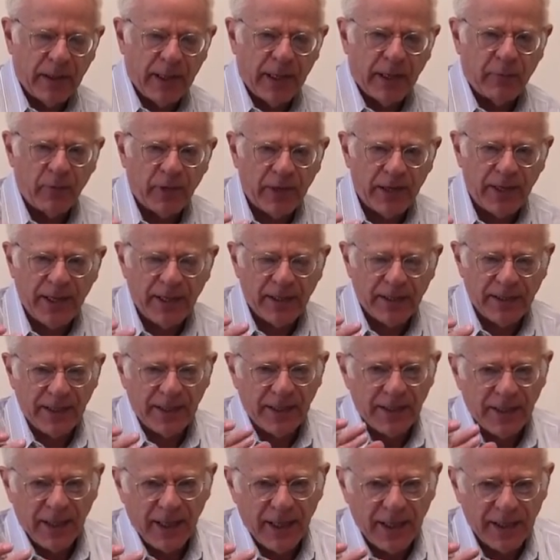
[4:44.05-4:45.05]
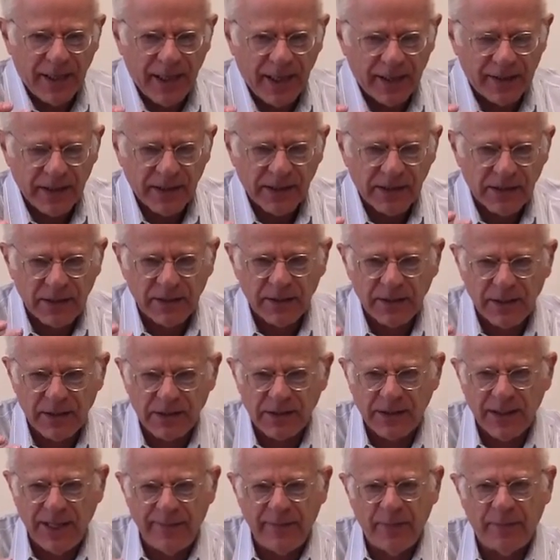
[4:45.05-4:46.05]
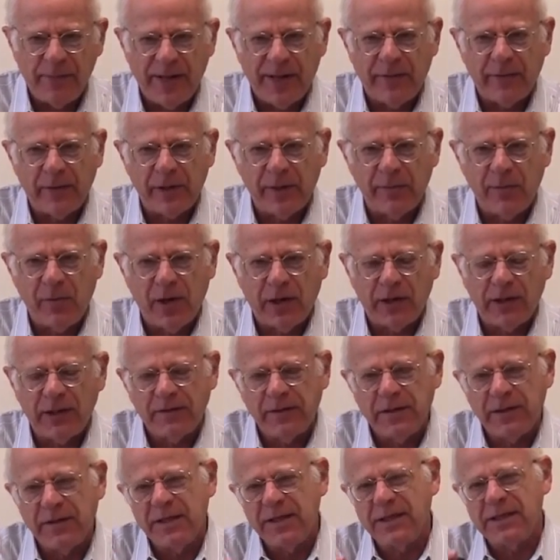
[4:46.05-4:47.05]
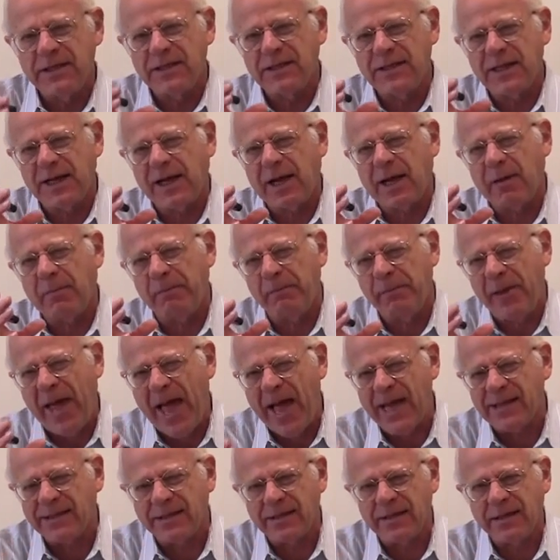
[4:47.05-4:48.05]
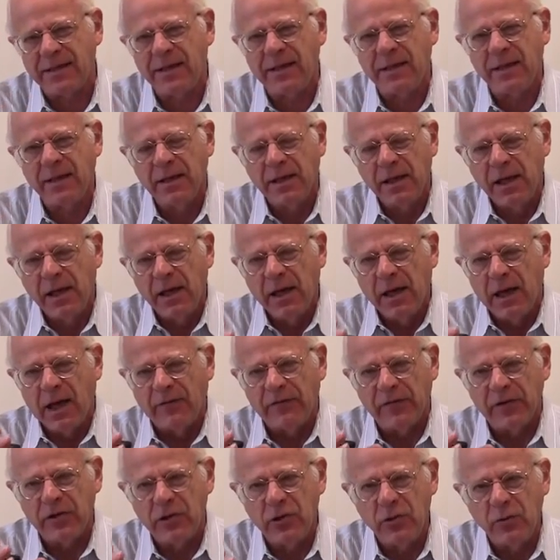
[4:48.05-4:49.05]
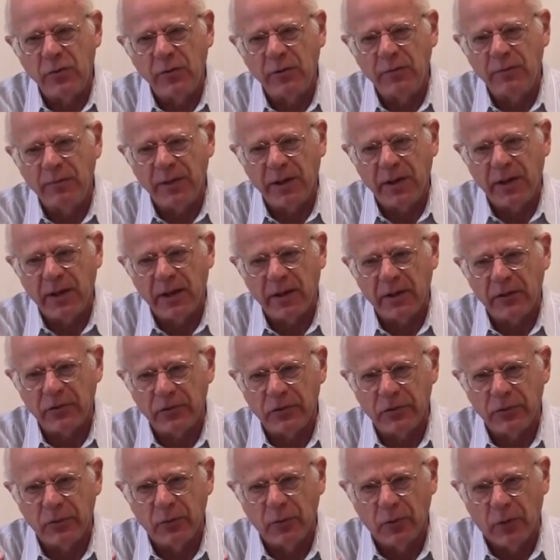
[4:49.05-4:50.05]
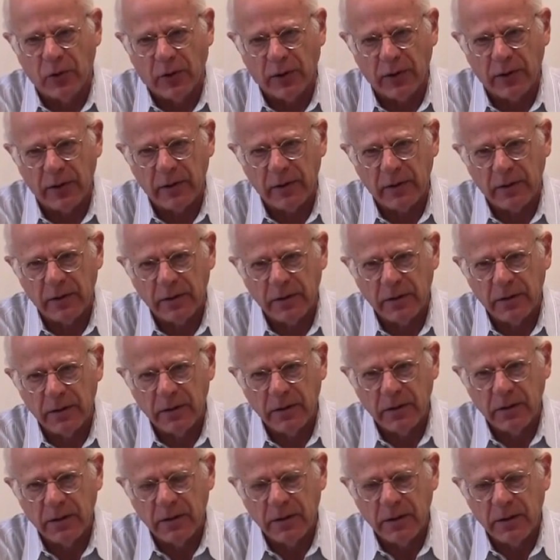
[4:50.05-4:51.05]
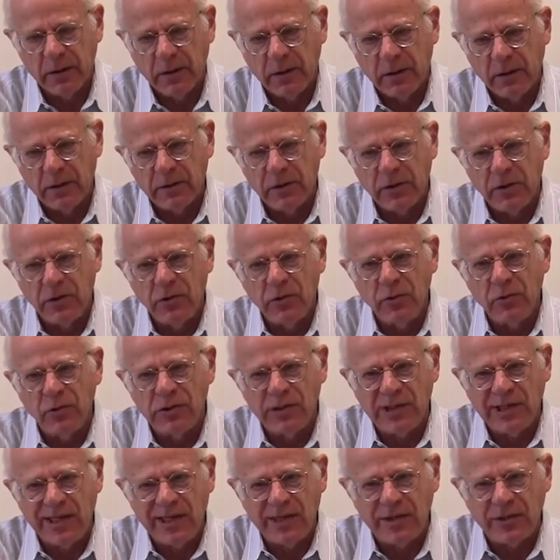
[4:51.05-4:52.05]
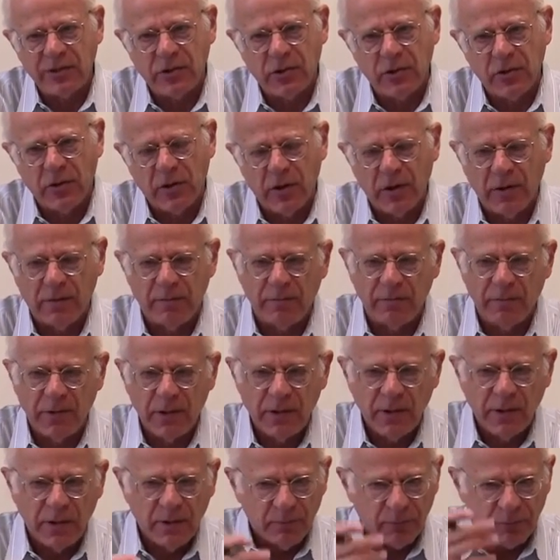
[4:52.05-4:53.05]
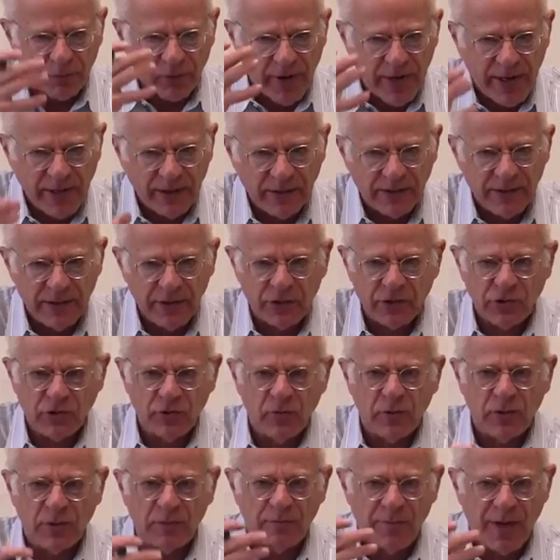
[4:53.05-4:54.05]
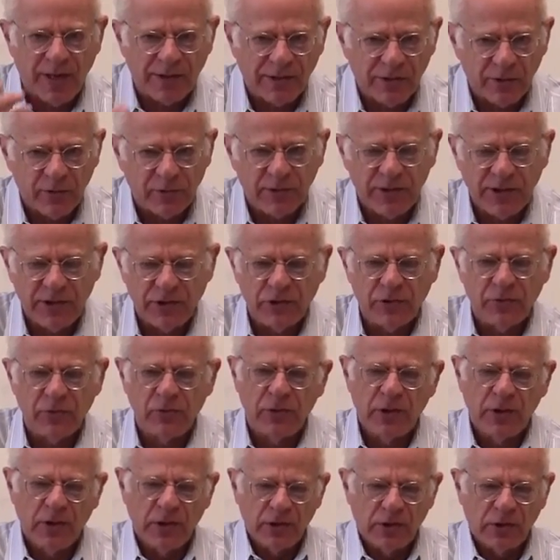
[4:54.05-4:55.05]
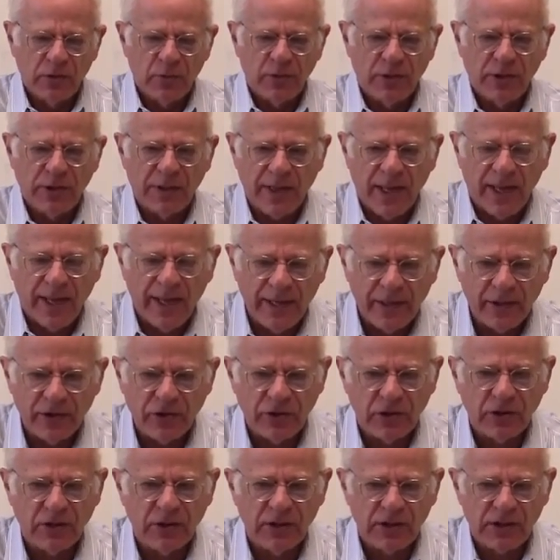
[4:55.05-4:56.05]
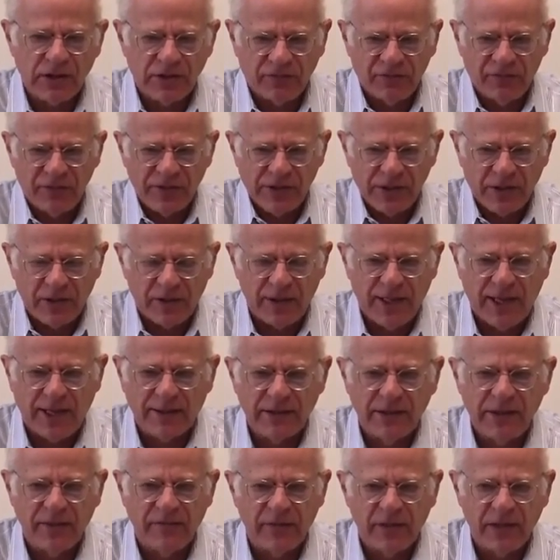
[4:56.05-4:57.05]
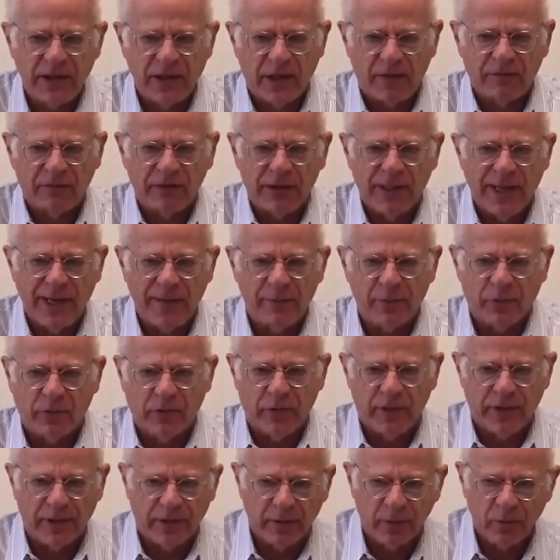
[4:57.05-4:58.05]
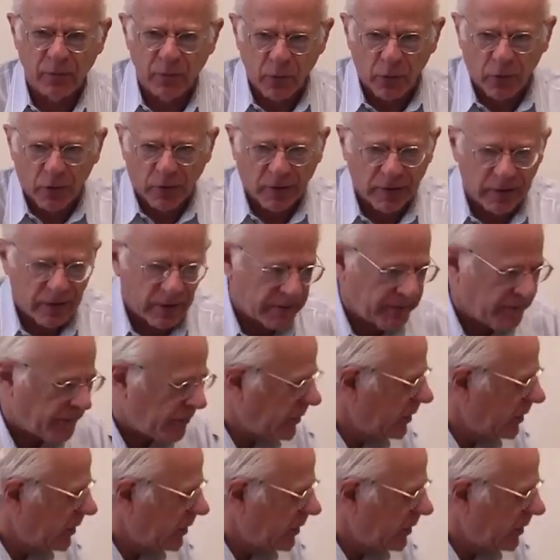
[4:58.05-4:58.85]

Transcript: And what again, this labor power commodity, this is the capacity of a human being to work, to use her brain tissue and muscle tissue to engage in this physical activity of laboring work.